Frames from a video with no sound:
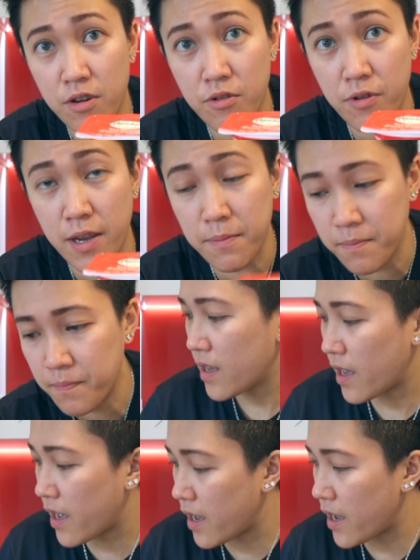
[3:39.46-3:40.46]
cream,
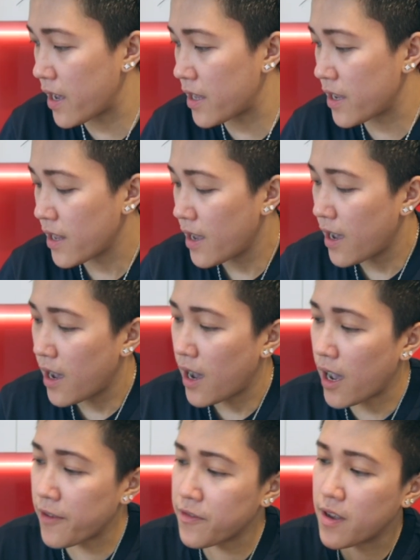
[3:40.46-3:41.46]
and
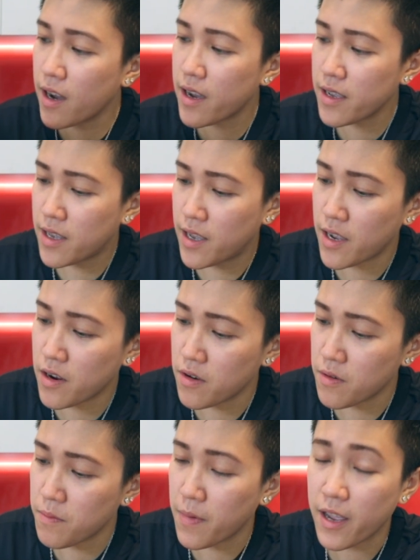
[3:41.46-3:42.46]
I've got
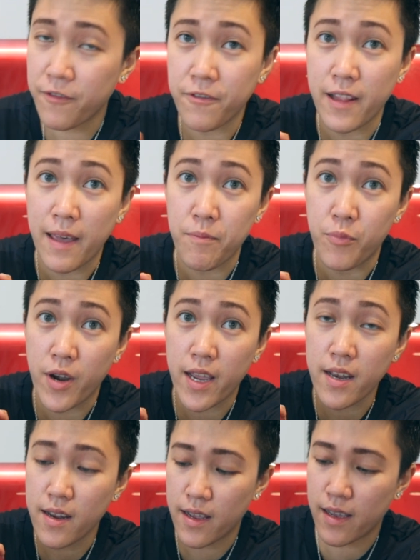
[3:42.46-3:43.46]
here my
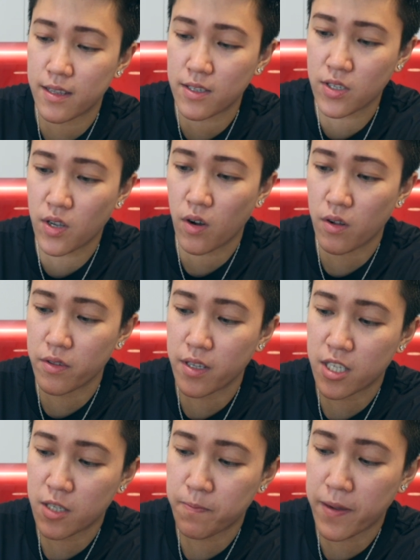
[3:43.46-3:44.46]
flatbread. It's called the
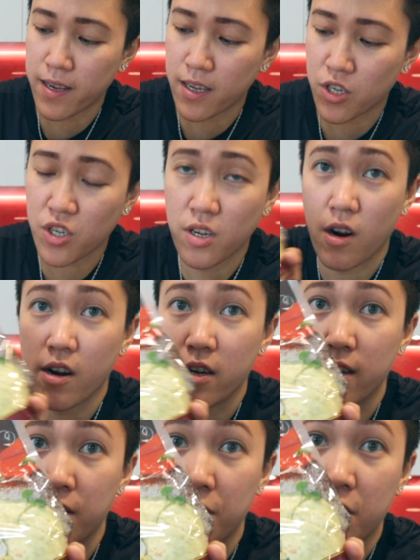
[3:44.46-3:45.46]
spinach
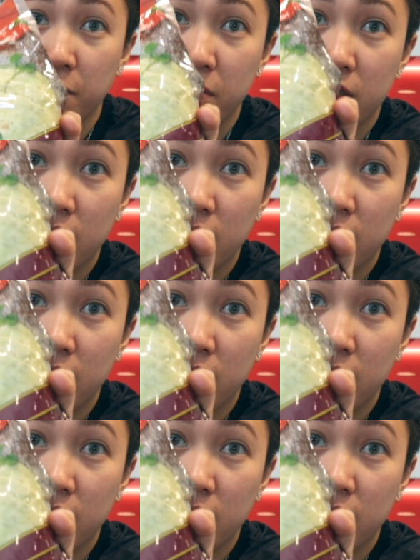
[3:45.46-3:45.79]
garden herbs,